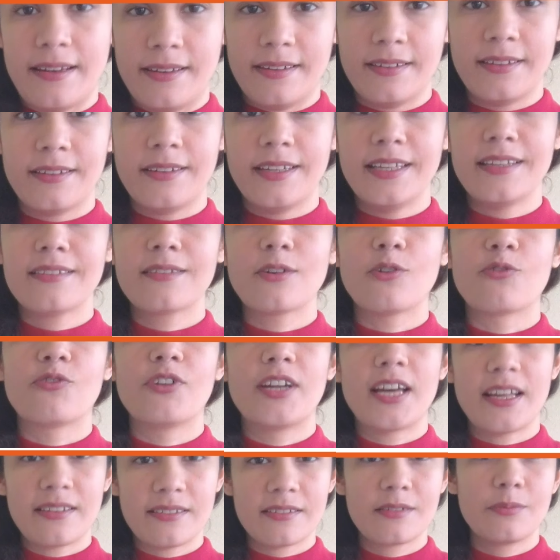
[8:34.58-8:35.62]
categories of
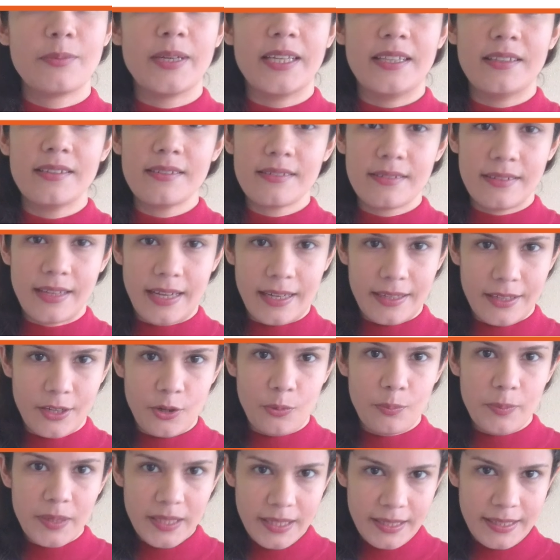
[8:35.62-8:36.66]
dustbins that
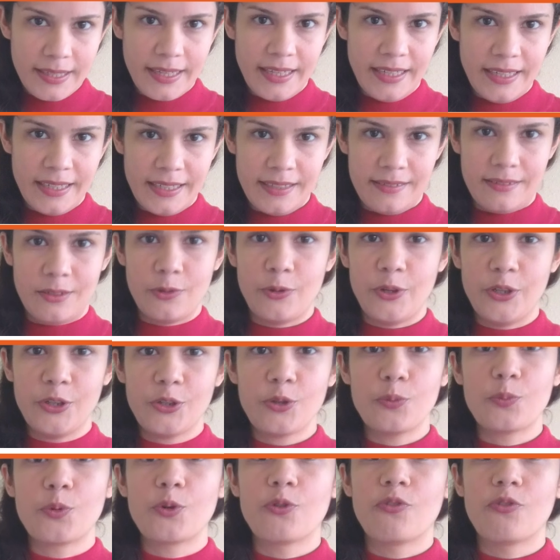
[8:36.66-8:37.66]
your building is going to